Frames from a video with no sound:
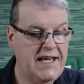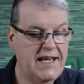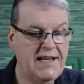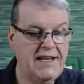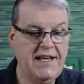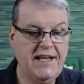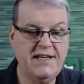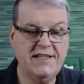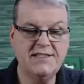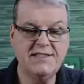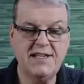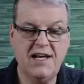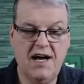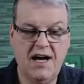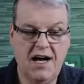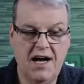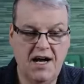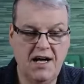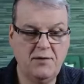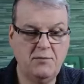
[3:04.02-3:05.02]
It is
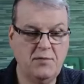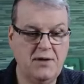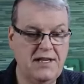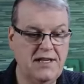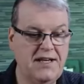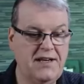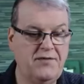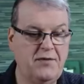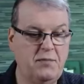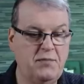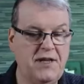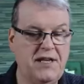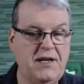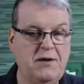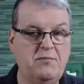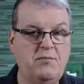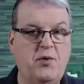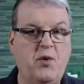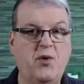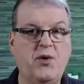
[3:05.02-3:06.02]
unbelievably
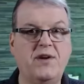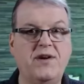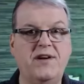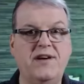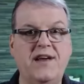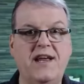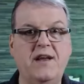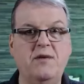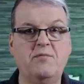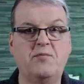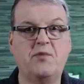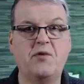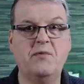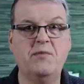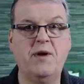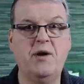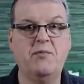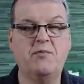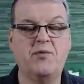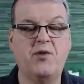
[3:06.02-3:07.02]
important in
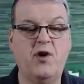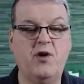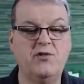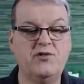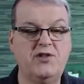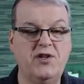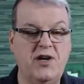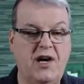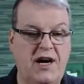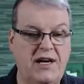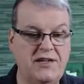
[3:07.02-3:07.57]
Premiere Pro to